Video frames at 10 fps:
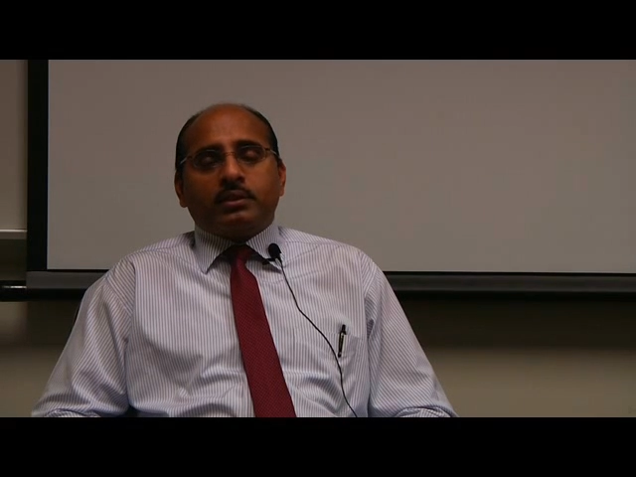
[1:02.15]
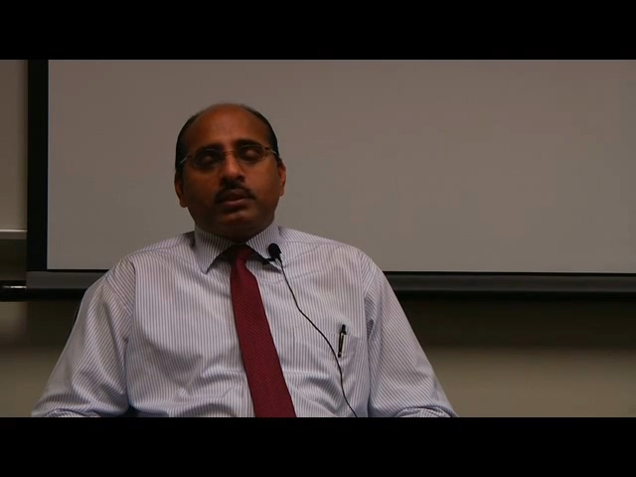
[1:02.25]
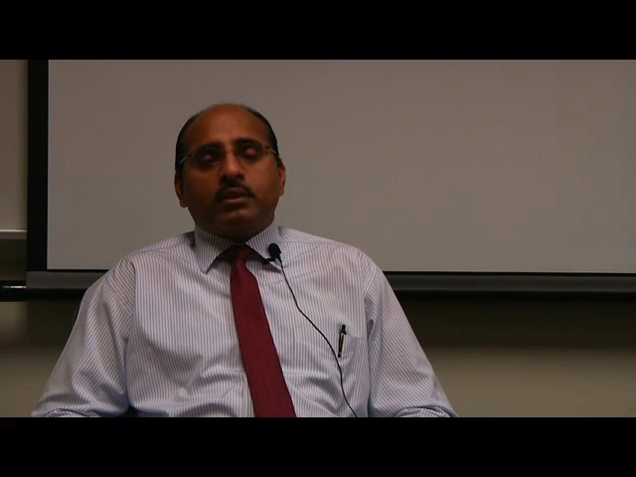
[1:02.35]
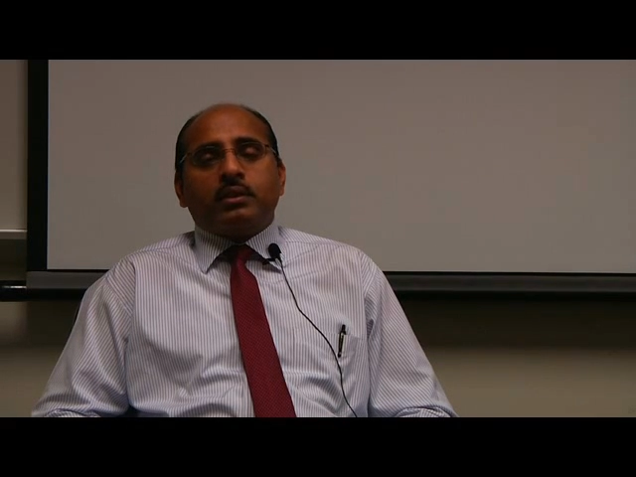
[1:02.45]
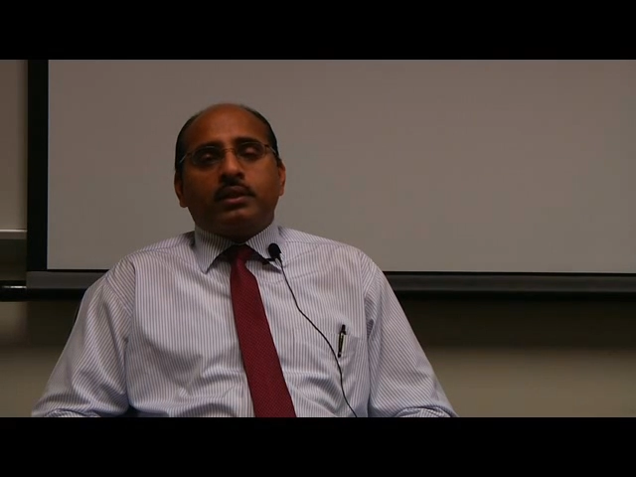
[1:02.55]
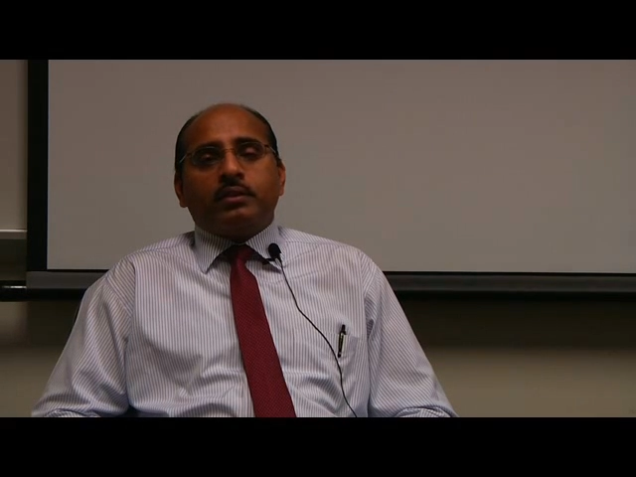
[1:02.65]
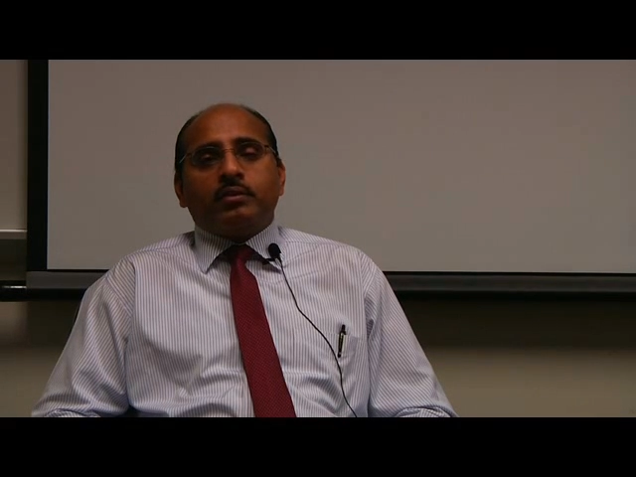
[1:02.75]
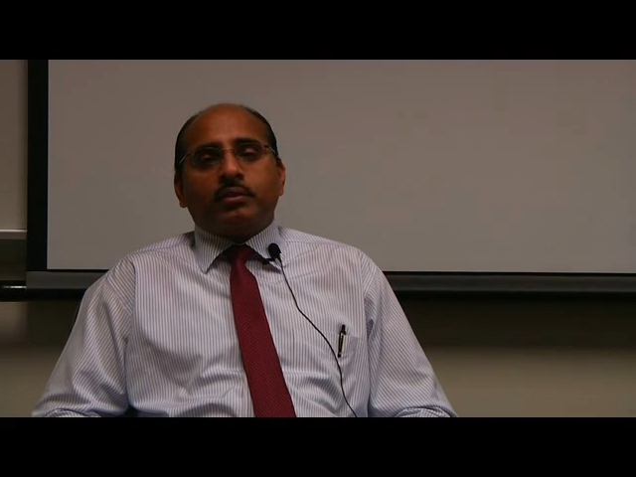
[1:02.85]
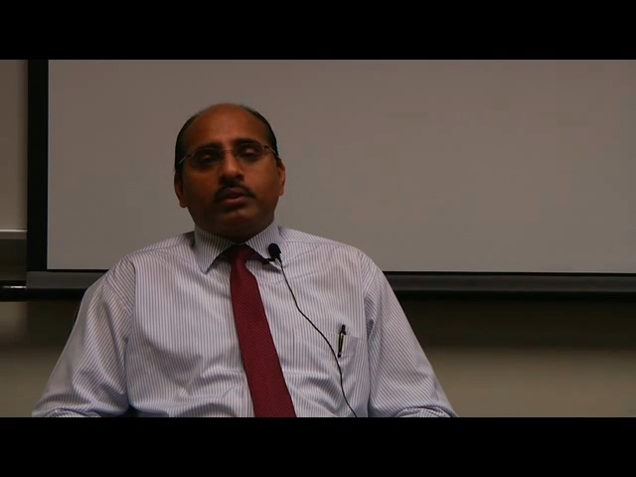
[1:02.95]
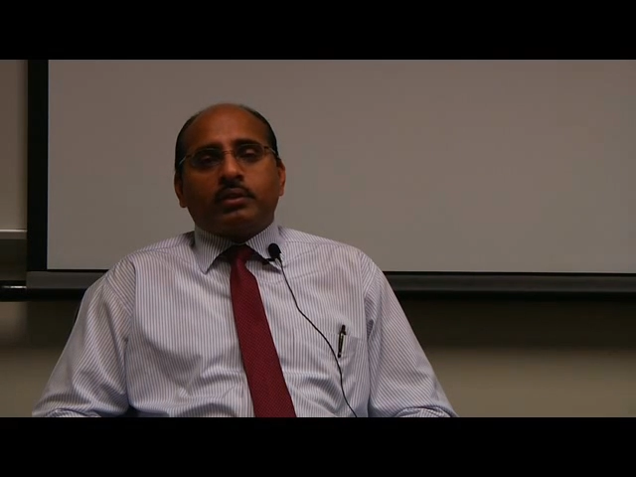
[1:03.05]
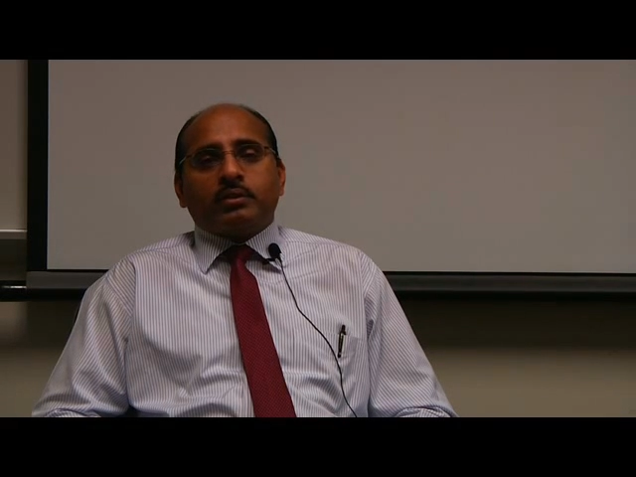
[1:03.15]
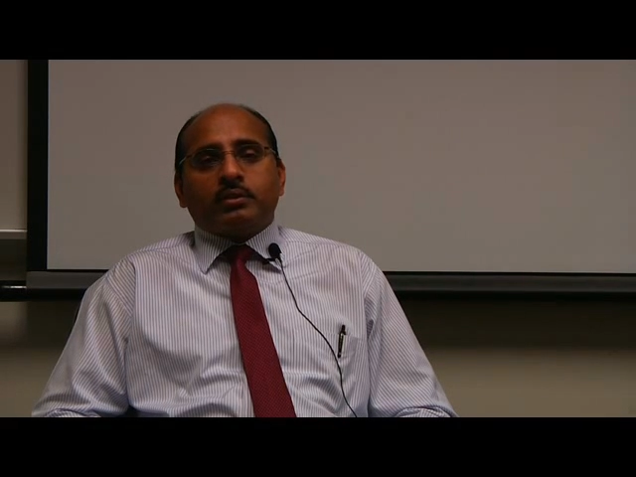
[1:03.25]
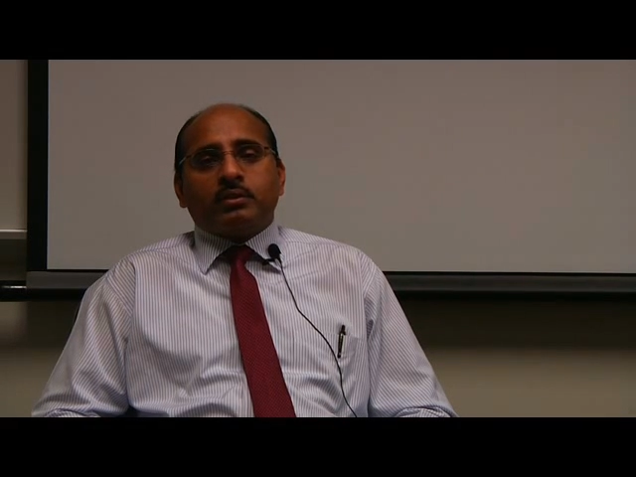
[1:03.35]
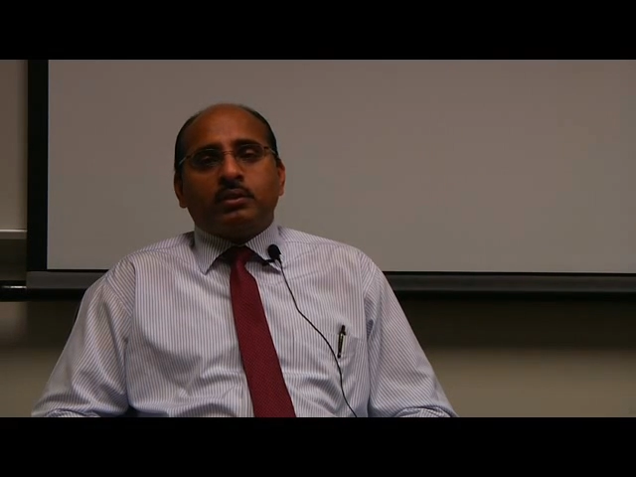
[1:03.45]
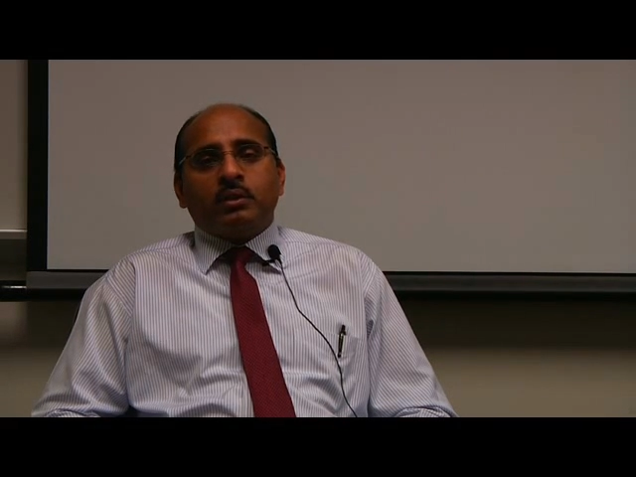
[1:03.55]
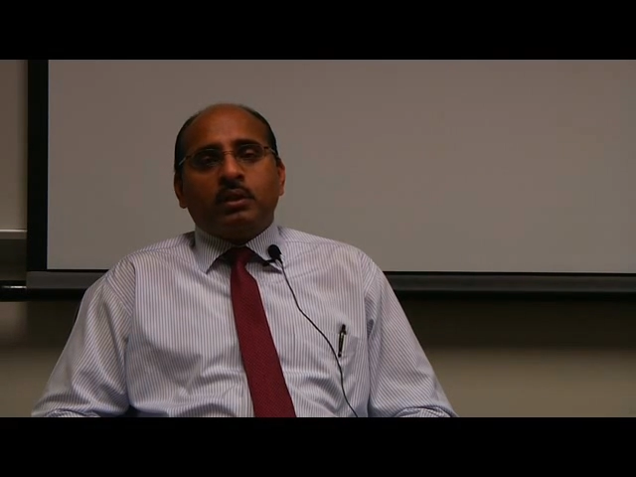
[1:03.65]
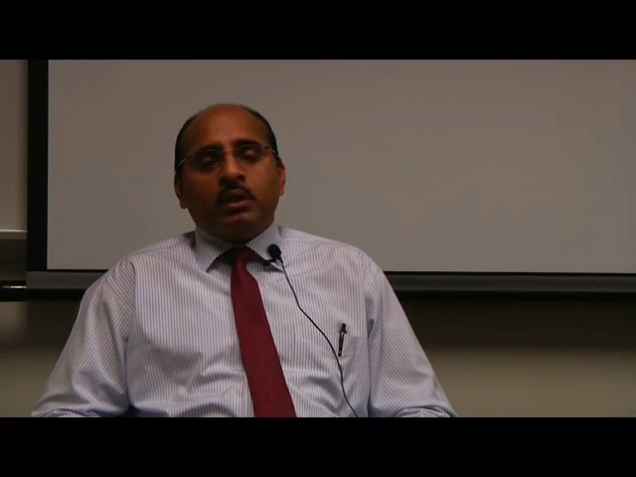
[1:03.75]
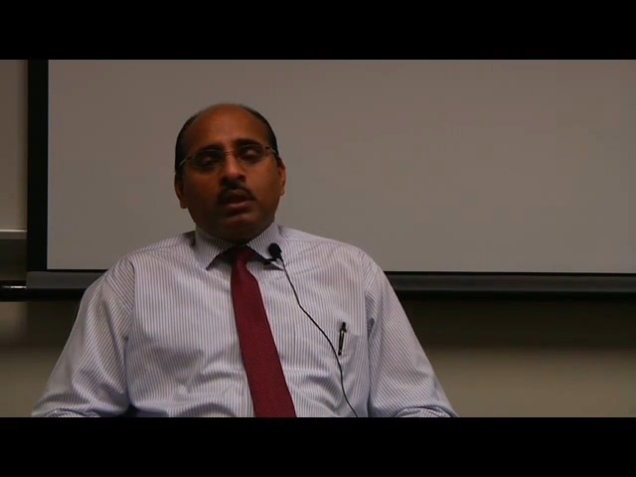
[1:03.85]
at signalized intersections.